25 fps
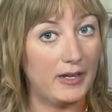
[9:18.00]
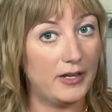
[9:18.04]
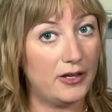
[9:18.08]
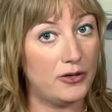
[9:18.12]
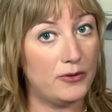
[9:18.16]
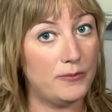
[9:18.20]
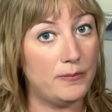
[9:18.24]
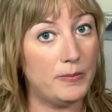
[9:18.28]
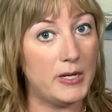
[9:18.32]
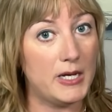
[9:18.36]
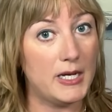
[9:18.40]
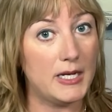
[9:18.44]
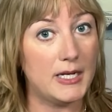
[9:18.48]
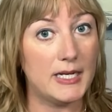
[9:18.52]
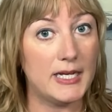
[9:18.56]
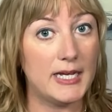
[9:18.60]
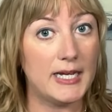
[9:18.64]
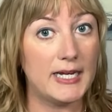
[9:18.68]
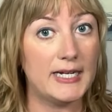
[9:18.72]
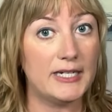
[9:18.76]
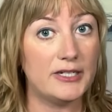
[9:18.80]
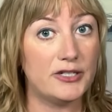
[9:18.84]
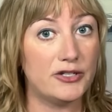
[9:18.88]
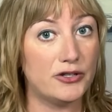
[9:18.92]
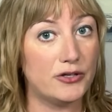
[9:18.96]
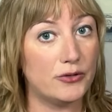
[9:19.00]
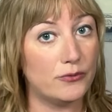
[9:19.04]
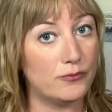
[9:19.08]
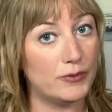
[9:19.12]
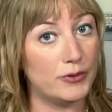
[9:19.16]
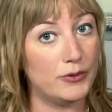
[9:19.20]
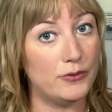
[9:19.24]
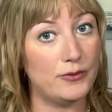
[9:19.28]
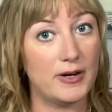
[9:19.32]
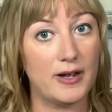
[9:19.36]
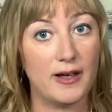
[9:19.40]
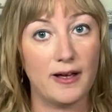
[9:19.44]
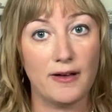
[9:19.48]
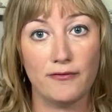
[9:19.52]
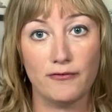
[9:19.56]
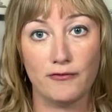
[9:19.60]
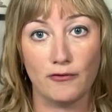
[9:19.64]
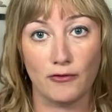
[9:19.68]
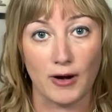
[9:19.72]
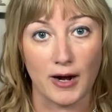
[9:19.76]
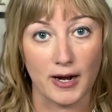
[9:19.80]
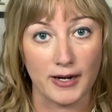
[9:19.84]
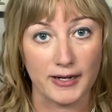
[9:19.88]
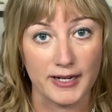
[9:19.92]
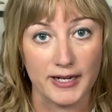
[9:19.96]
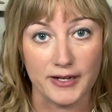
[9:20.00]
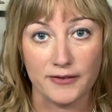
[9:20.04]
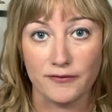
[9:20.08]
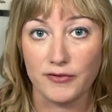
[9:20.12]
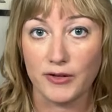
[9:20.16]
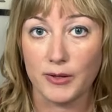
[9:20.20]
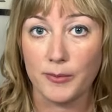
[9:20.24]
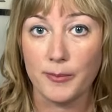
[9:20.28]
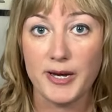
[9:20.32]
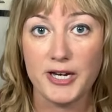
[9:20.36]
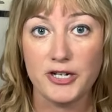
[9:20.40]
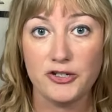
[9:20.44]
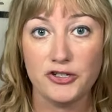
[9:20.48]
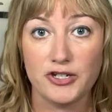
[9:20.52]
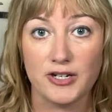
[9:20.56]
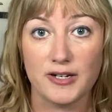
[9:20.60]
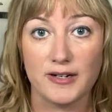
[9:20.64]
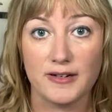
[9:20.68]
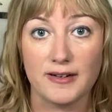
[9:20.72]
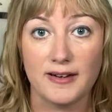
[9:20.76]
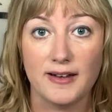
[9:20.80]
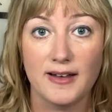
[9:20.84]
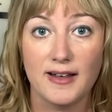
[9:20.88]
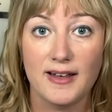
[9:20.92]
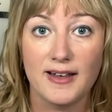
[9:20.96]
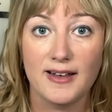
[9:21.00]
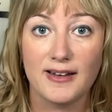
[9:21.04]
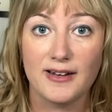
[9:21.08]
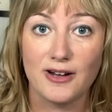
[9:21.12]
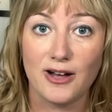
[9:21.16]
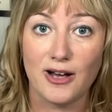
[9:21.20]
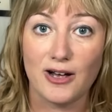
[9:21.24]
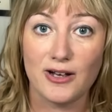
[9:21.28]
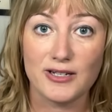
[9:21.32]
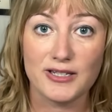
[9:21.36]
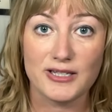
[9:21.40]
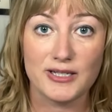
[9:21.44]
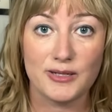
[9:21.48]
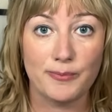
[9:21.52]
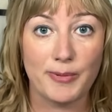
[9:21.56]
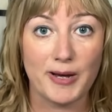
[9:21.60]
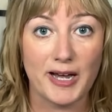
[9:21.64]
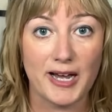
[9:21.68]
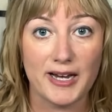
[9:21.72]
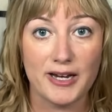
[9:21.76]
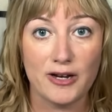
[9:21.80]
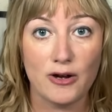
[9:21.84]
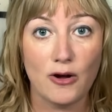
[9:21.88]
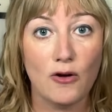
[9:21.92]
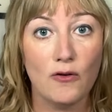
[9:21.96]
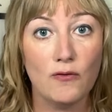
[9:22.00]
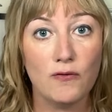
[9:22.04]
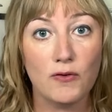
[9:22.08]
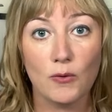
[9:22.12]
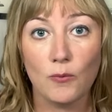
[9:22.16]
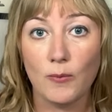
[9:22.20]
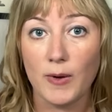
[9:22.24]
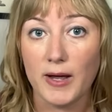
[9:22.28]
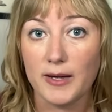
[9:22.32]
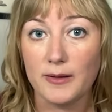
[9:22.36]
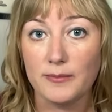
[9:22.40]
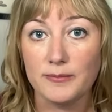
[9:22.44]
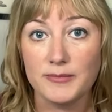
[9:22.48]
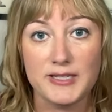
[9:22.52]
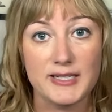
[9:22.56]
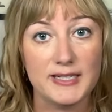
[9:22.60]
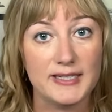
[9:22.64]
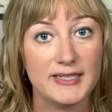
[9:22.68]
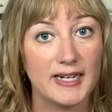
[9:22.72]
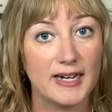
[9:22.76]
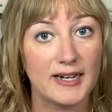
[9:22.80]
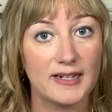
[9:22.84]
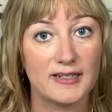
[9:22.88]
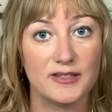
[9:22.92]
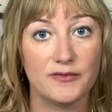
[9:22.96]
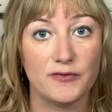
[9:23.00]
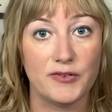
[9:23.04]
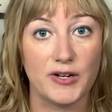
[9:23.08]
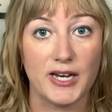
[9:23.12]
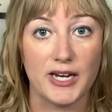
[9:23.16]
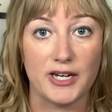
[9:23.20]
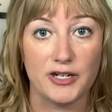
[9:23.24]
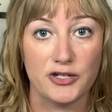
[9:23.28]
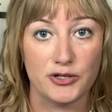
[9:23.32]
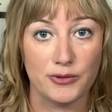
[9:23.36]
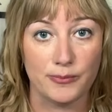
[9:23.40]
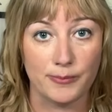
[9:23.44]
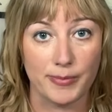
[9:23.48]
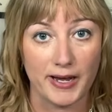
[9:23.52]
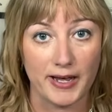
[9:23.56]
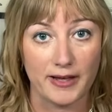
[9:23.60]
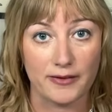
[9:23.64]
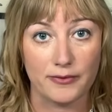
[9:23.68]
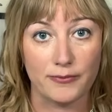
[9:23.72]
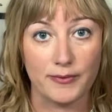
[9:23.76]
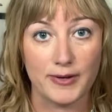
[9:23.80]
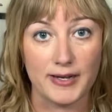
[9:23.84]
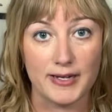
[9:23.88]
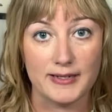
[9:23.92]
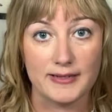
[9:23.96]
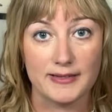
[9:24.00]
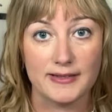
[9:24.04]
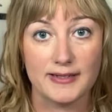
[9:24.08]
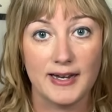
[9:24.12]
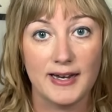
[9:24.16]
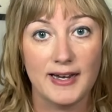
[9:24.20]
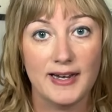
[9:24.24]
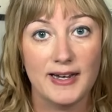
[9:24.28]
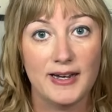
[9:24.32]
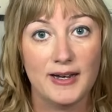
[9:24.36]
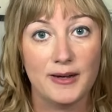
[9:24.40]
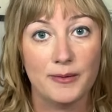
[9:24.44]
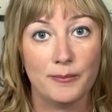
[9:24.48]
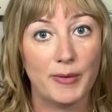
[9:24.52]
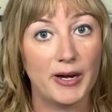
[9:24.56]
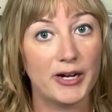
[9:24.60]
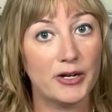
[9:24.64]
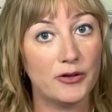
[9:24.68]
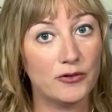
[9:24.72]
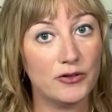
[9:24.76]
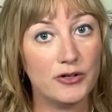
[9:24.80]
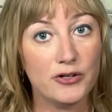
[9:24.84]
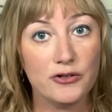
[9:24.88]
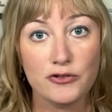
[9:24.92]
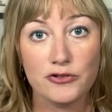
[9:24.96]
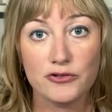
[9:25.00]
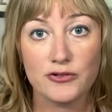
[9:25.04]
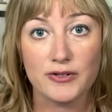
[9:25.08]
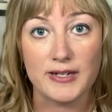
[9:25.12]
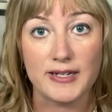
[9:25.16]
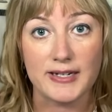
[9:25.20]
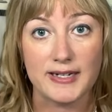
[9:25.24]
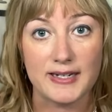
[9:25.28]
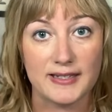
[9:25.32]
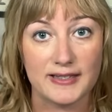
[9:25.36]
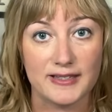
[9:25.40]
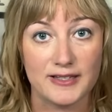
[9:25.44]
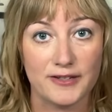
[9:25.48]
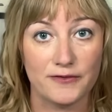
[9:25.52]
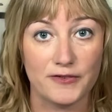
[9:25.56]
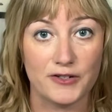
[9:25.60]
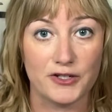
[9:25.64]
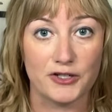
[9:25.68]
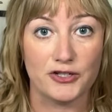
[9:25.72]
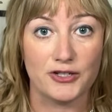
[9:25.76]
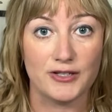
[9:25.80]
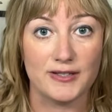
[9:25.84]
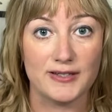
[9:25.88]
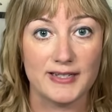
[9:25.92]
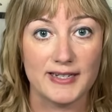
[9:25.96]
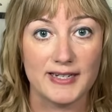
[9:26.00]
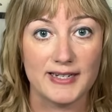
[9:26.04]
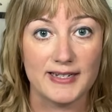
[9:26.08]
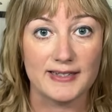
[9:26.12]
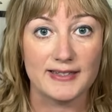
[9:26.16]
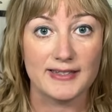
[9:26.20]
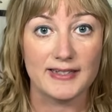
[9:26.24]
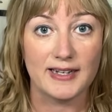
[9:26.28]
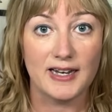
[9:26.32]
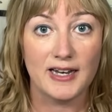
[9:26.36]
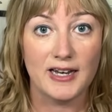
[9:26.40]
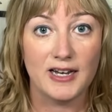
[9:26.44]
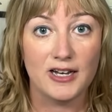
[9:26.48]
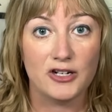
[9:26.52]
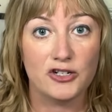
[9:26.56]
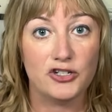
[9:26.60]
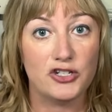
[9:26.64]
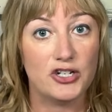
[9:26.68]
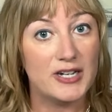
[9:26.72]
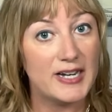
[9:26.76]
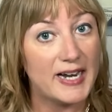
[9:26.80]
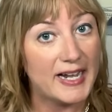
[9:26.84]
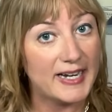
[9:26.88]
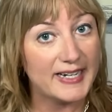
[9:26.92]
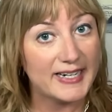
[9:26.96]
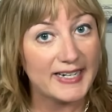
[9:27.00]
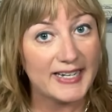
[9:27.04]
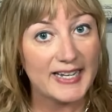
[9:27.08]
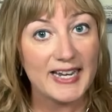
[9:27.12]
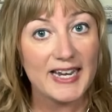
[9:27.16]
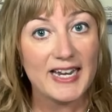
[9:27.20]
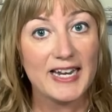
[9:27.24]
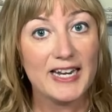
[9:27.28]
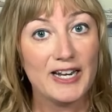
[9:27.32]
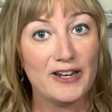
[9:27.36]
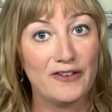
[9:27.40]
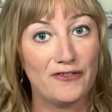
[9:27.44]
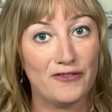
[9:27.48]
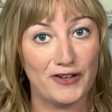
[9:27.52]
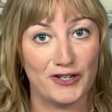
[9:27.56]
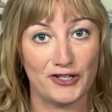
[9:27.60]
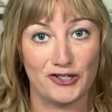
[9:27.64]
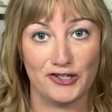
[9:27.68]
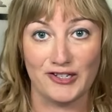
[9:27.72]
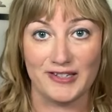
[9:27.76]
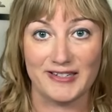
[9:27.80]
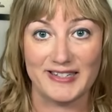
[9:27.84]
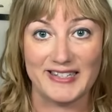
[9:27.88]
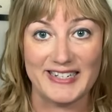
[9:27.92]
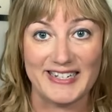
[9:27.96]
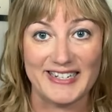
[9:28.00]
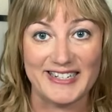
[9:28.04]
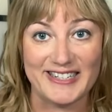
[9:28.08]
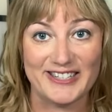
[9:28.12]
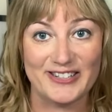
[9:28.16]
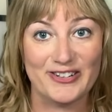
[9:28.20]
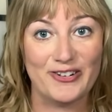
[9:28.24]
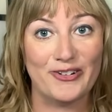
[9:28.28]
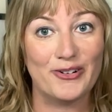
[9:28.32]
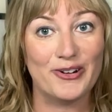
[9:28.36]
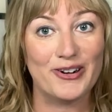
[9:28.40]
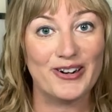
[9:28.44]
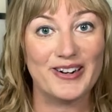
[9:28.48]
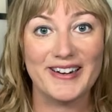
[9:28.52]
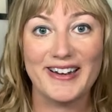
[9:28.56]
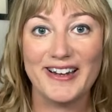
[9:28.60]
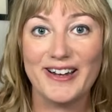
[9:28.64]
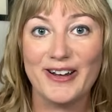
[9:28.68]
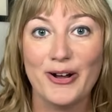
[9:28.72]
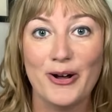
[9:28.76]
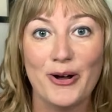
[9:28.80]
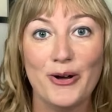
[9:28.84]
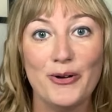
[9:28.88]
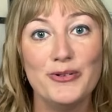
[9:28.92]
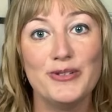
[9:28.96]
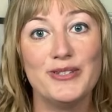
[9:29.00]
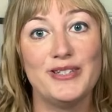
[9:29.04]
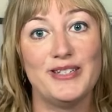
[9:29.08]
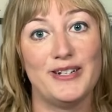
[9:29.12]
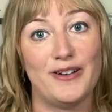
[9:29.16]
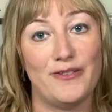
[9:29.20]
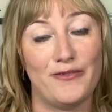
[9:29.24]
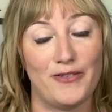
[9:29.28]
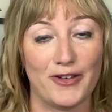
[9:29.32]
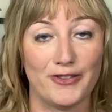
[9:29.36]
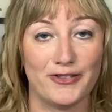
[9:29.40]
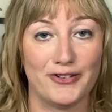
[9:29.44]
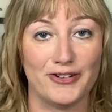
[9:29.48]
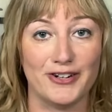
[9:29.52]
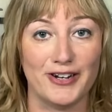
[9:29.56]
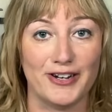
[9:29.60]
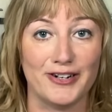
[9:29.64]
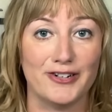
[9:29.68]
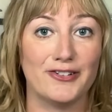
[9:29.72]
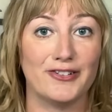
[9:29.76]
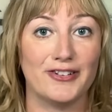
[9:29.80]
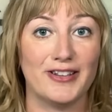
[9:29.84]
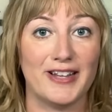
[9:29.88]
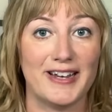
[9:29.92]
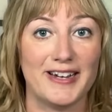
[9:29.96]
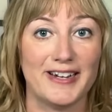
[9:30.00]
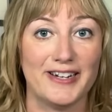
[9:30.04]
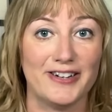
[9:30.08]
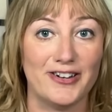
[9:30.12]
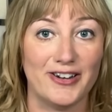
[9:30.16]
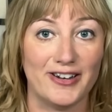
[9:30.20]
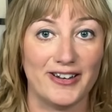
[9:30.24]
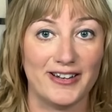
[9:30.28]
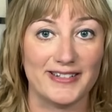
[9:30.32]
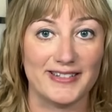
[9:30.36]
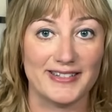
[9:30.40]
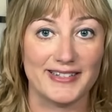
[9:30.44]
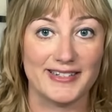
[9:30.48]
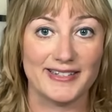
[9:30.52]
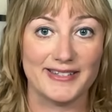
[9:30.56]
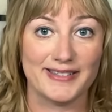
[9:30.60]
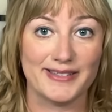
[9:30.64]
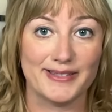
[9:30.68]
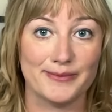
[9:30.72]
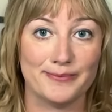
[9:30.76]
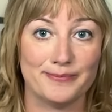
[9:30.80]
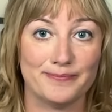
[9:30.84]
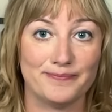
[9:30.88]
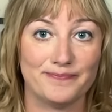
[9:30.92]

could mean getting to the root of chronic inflammation caused by overwhelmed detoxification pathways, micronutrient insufficiencies, genetic inefficiencies, or a host of other underlying causes.